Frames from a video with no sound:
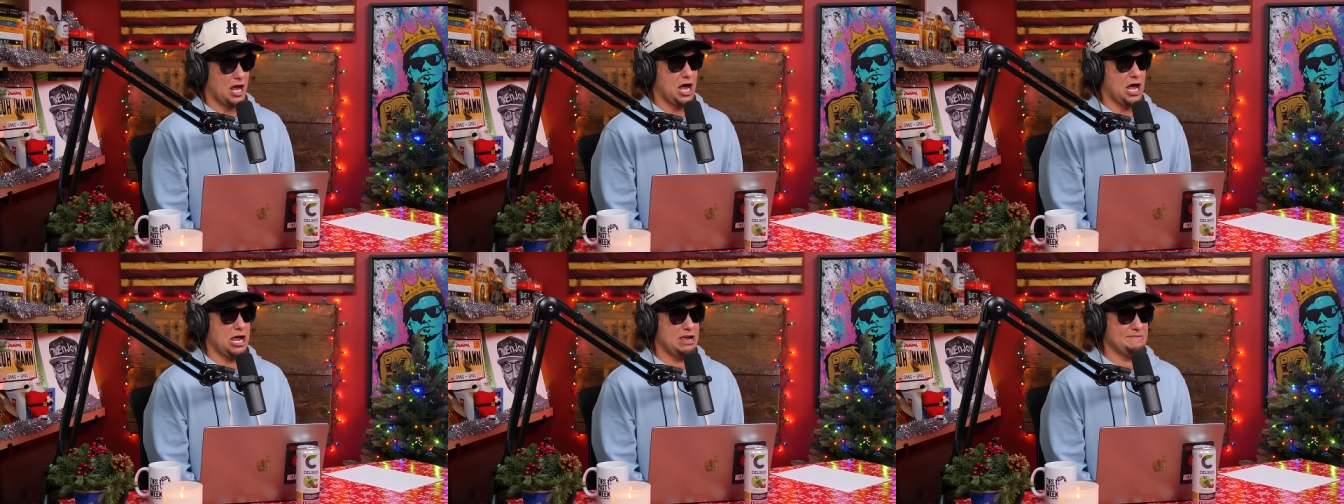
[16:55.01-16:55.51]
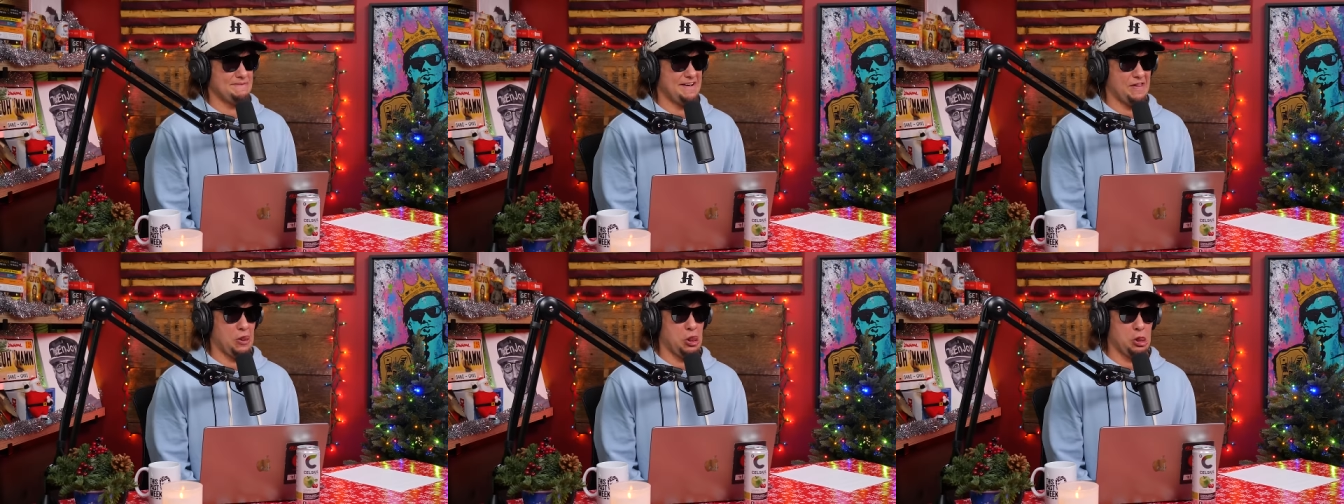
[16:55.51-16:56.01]
I ain't
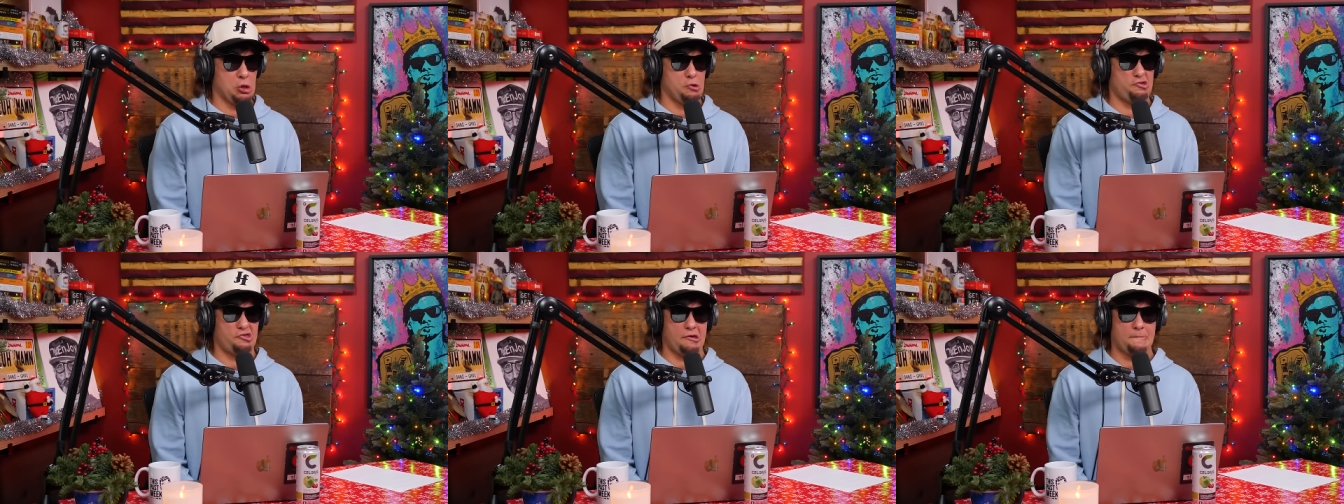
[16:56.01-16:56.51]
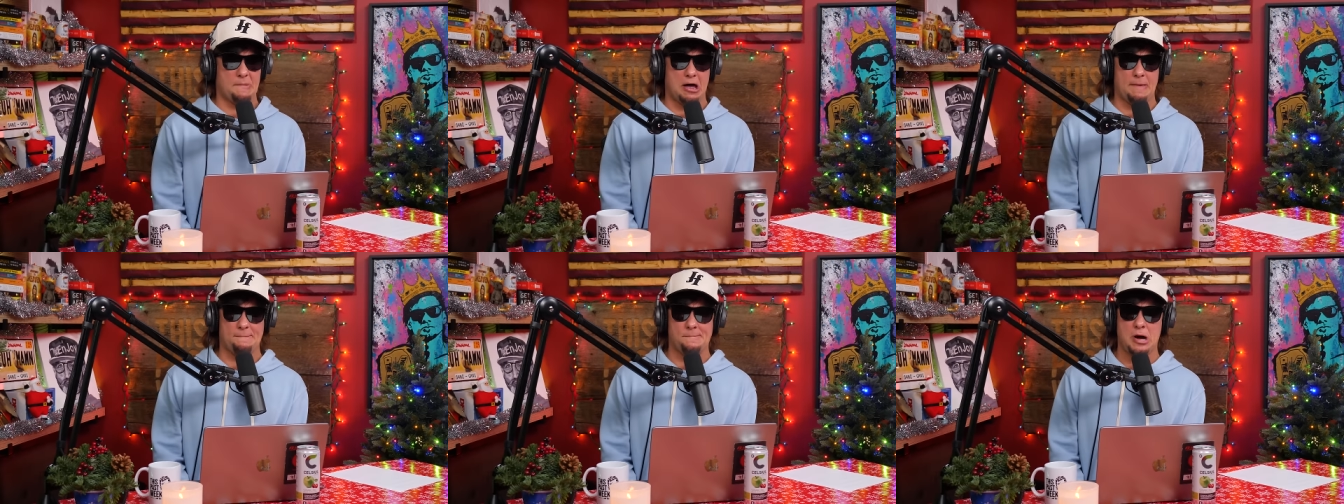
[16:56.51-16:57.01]
losing
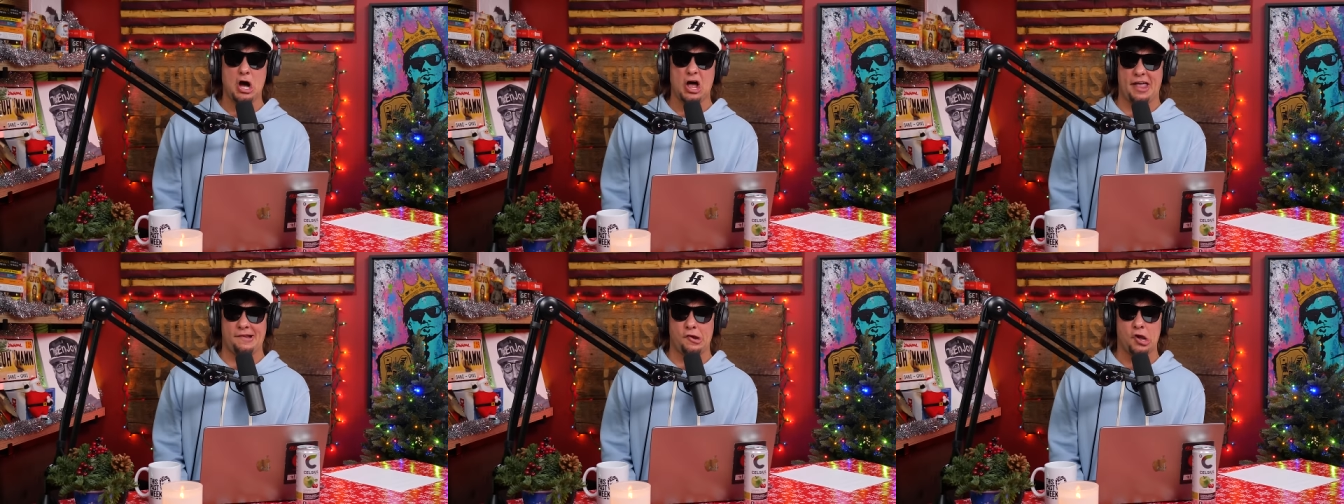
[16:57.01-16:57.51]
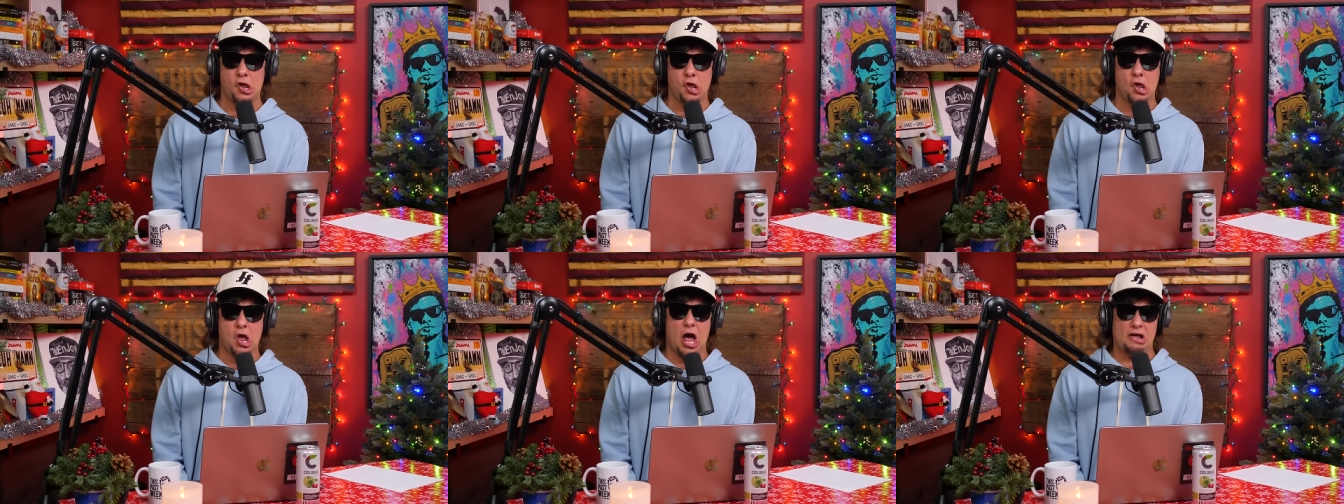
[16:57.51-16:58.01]
my mind.
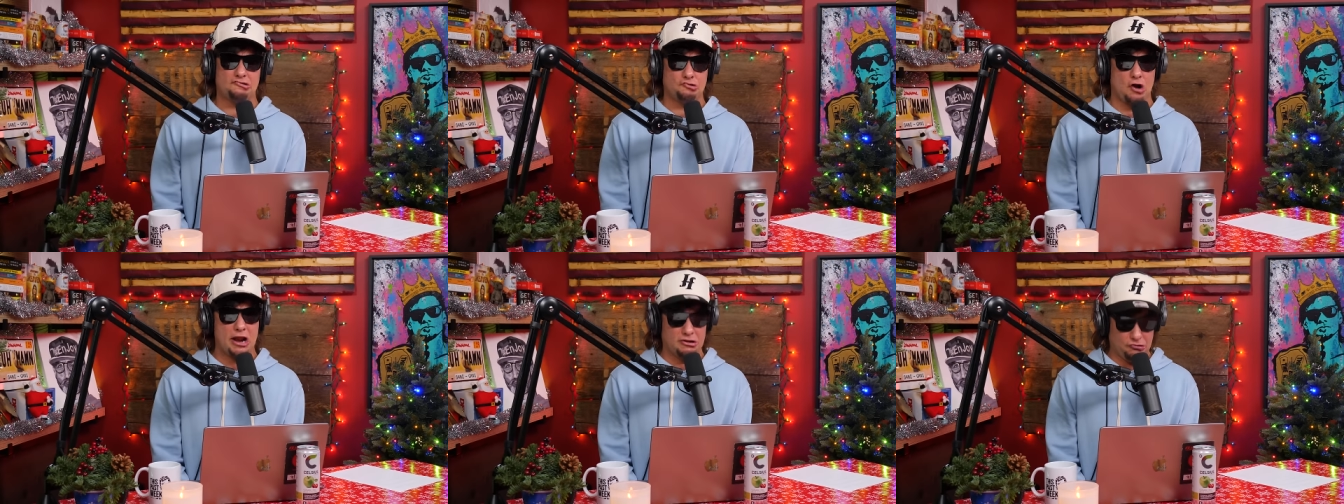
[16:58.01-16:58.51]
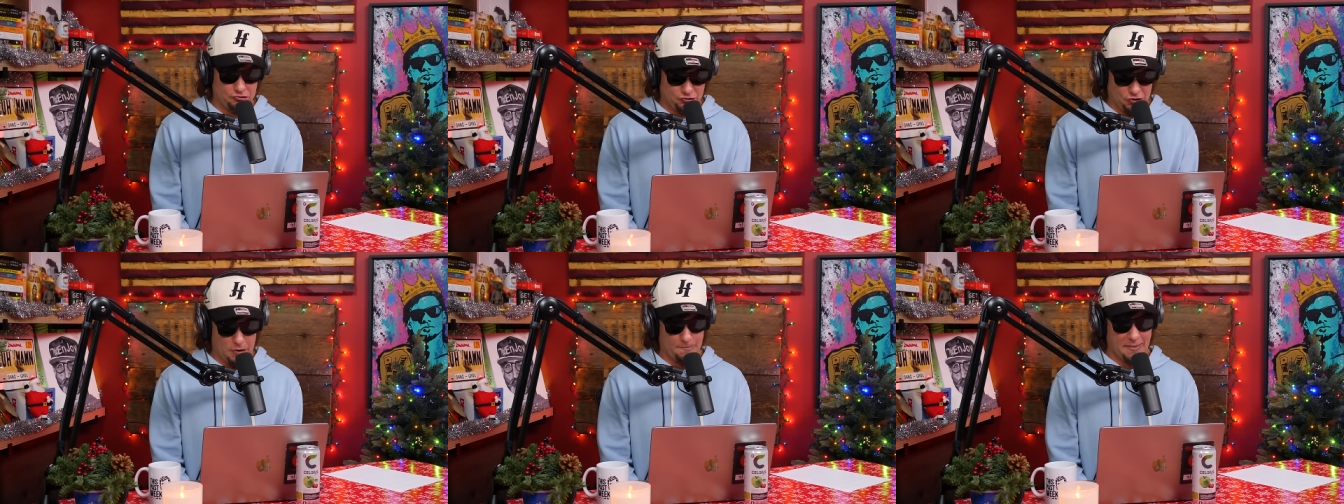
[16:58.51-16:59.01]
I tried to
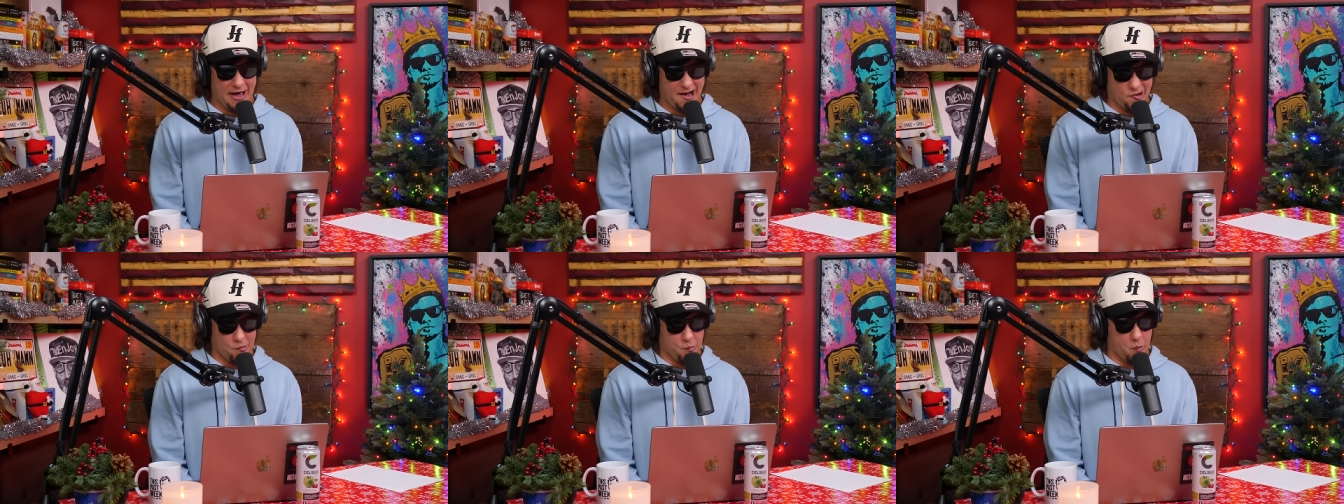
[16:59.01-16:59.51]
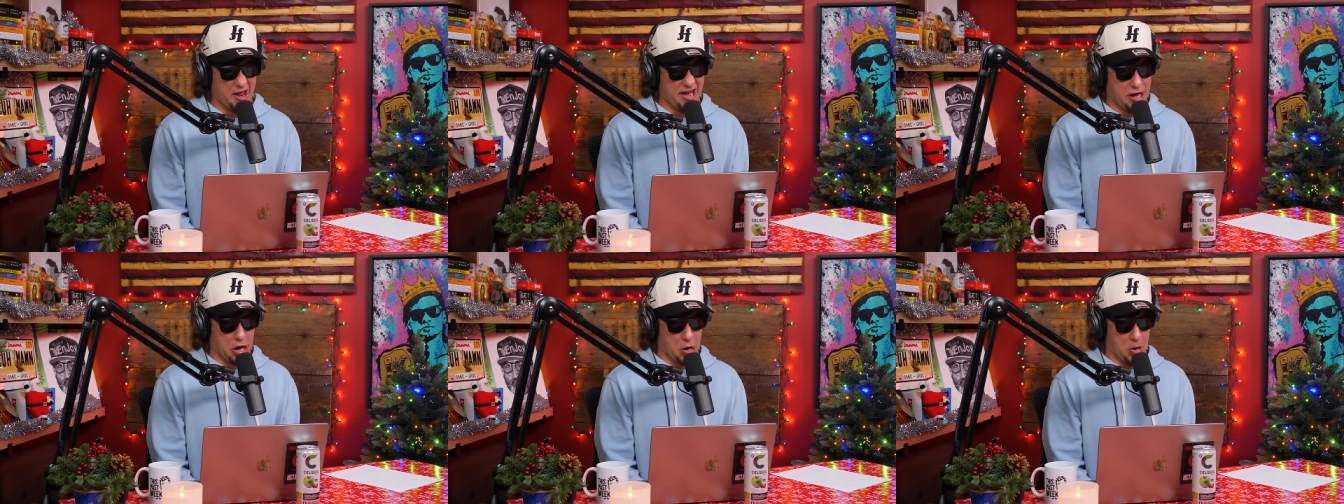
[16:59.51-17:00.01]
jump out a
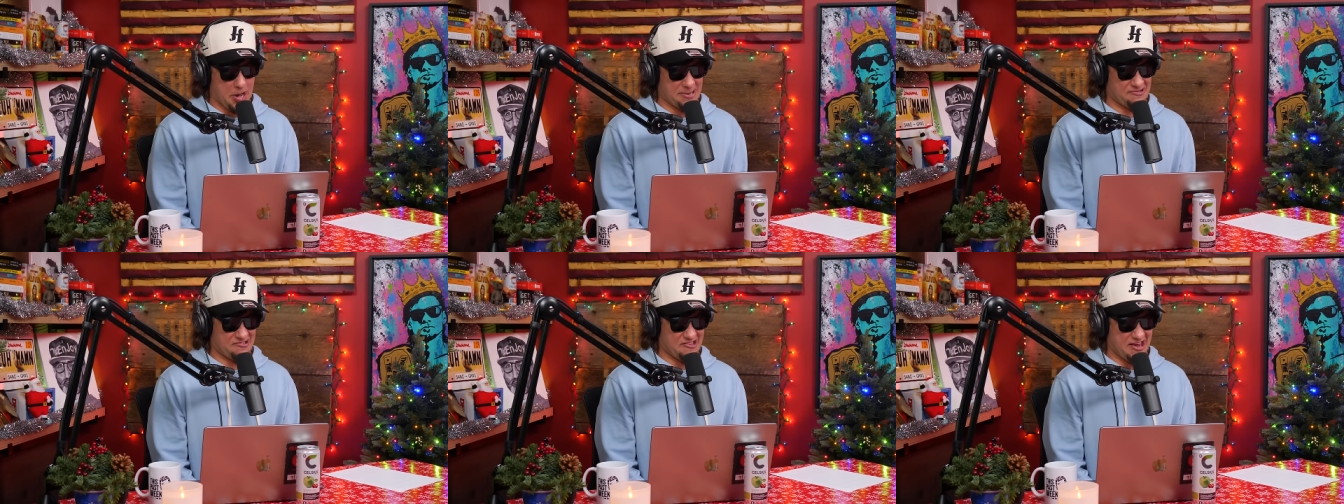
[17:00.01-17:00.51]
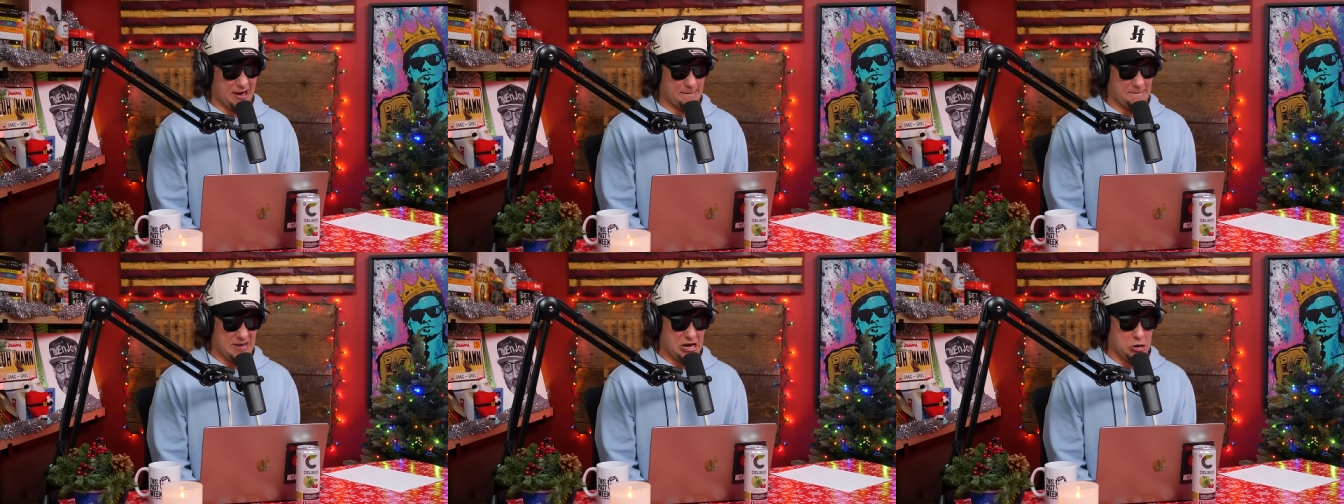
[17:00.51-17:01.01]
window to
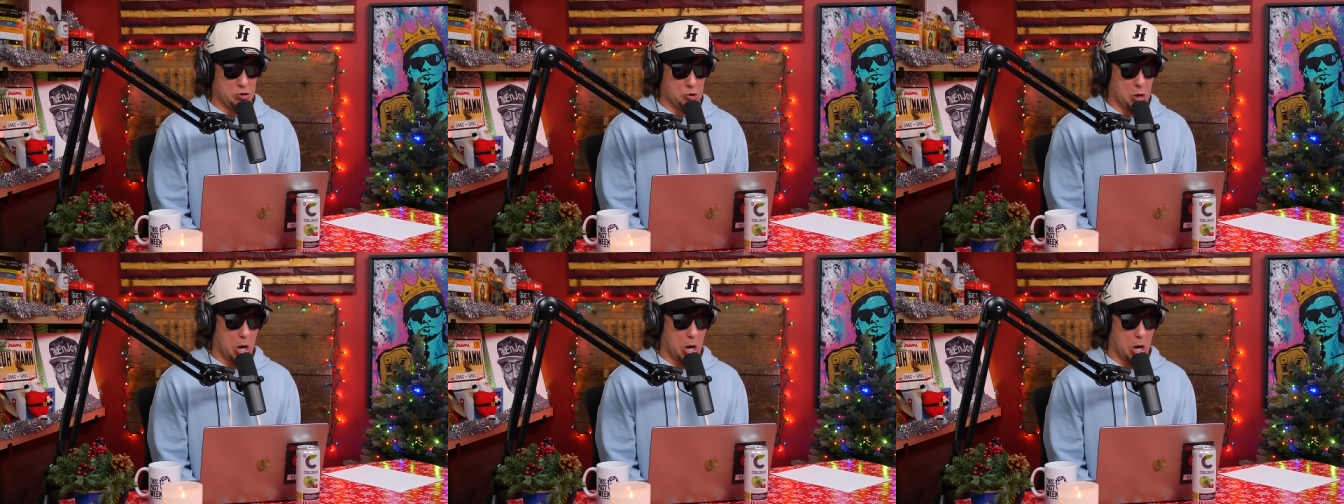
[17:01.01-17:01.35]
take my own